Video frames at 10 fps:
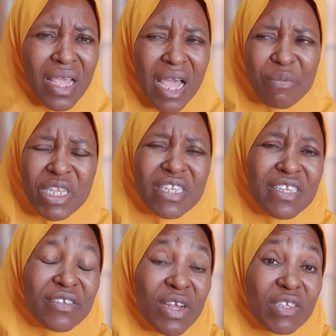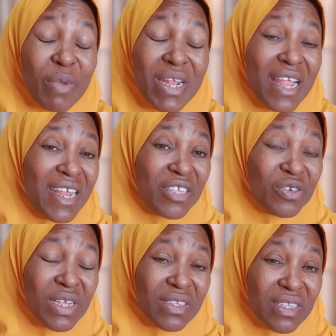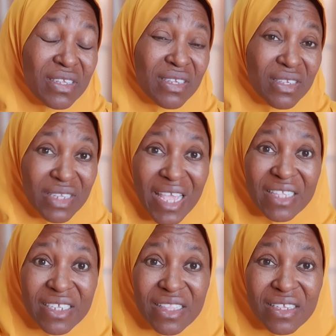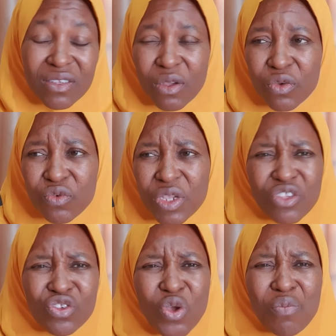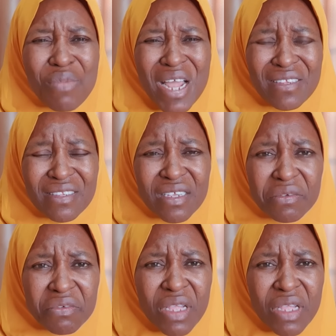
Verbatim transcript: I mean, the disrespect that Nigerian citizens get in this country is so massive.